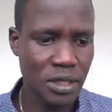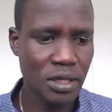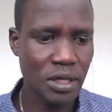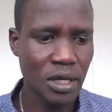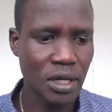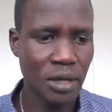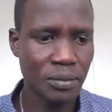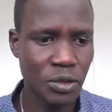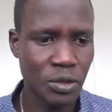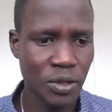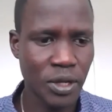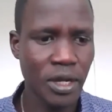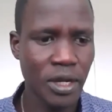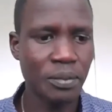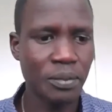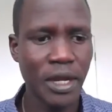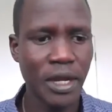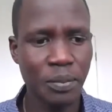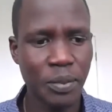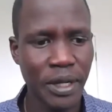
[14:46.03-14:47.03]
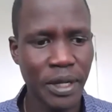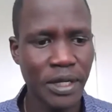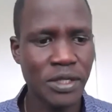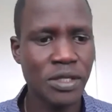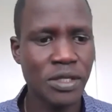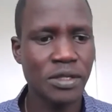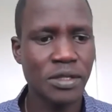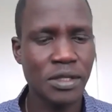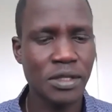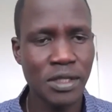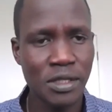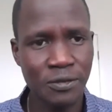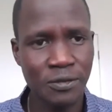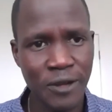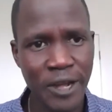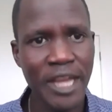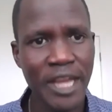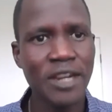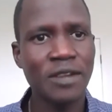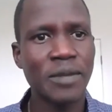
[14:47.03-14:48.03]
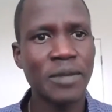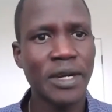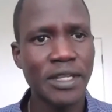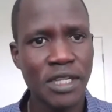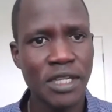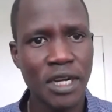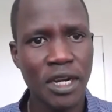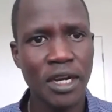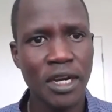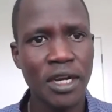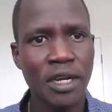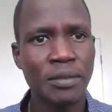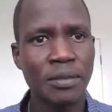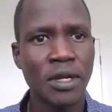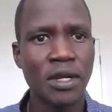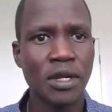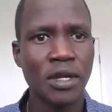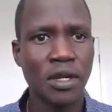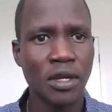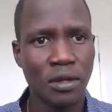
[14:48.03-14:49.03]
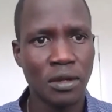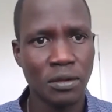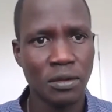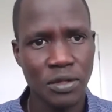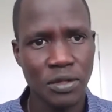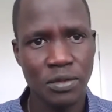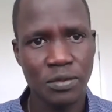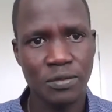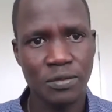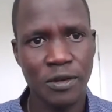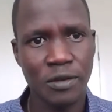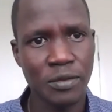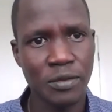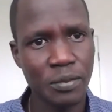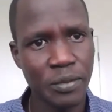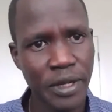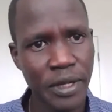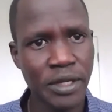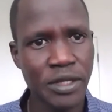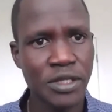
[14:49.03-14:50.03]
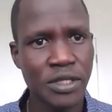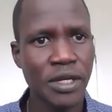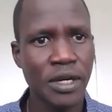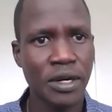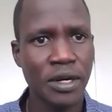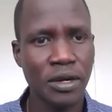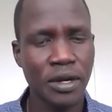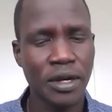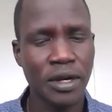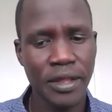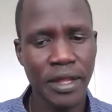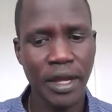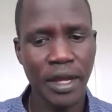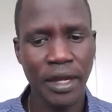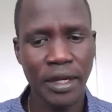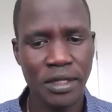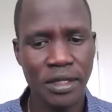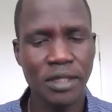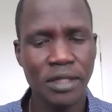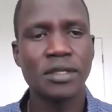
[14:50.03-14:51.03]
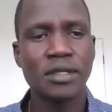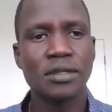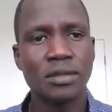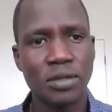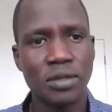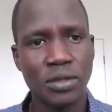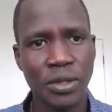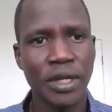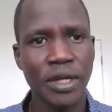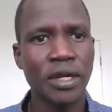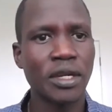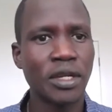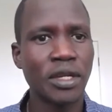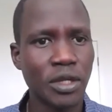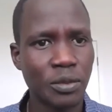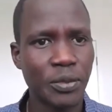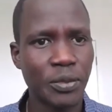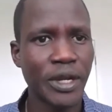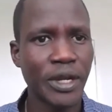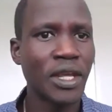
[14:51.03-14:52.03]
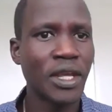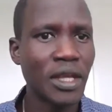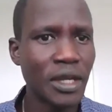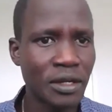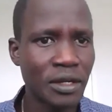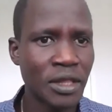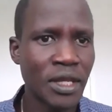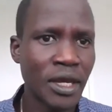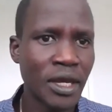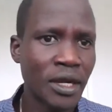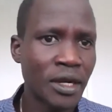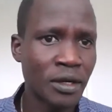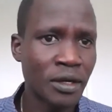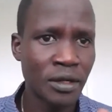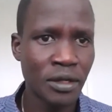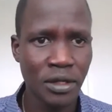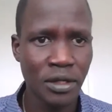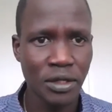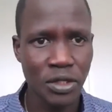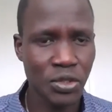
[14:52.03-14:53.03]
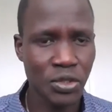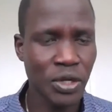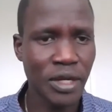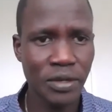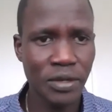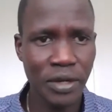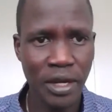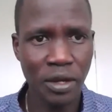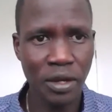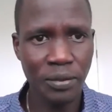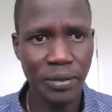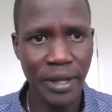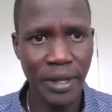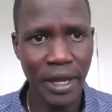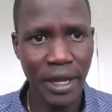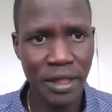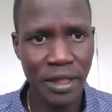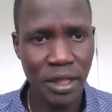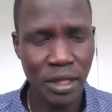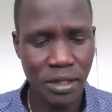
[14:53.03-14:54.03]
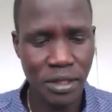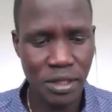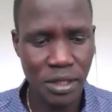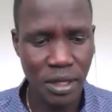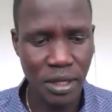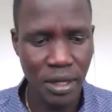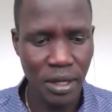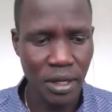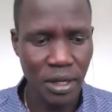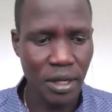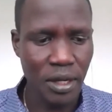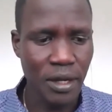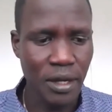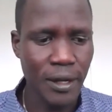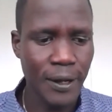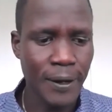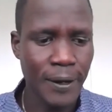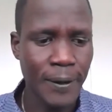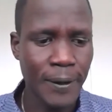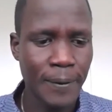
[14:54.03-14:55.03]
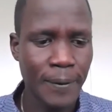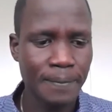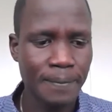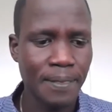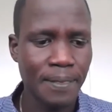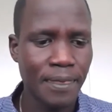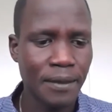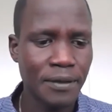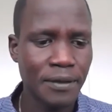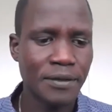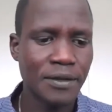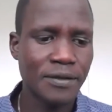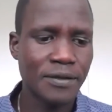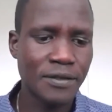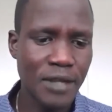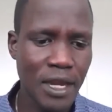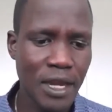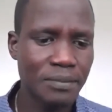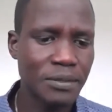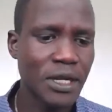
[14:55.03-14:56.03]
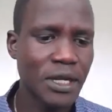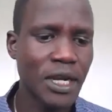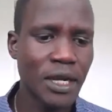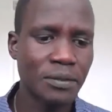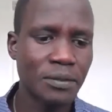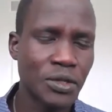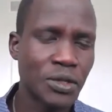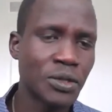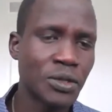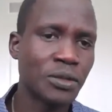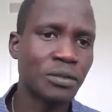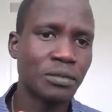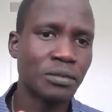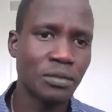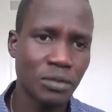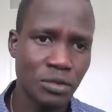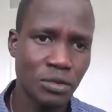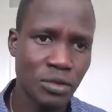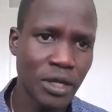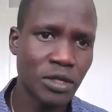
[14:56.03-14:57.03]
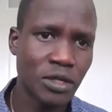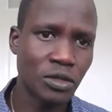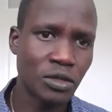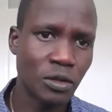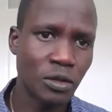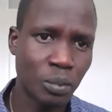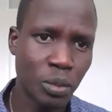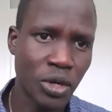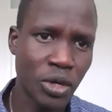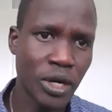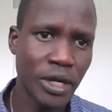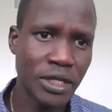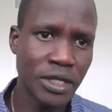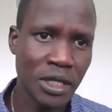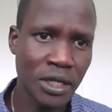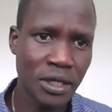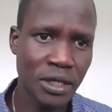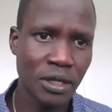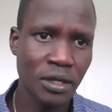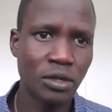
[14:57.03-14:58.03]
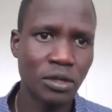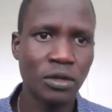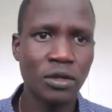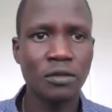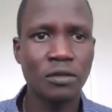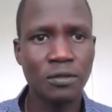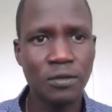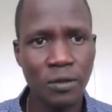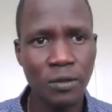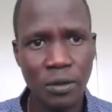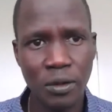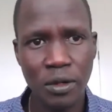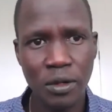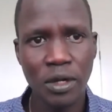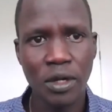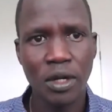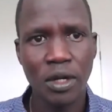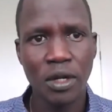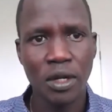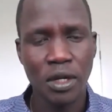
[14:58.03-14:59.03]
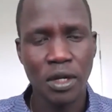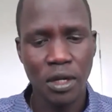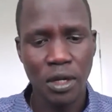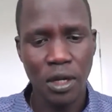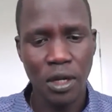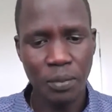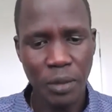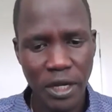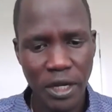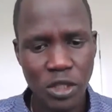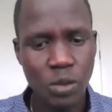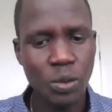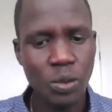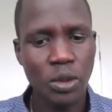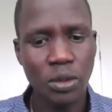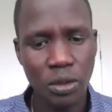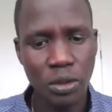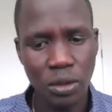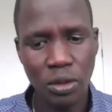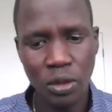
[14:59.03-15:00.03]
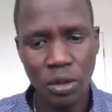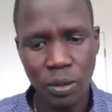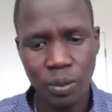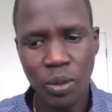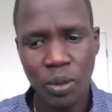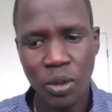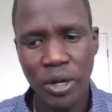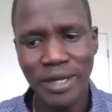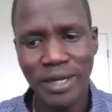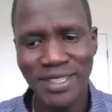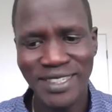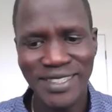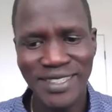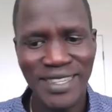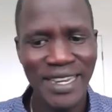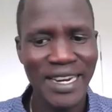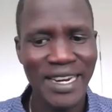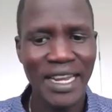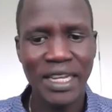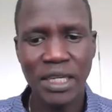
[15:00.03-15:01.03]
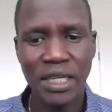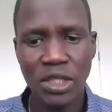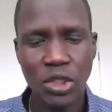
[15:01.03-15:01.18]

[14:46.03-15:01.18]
I'm trying my best, dividing my time from the military and all of that, doing a little bit here and there to try to help the athletes. in the same time to try to do a project, looking for a possible good project that I can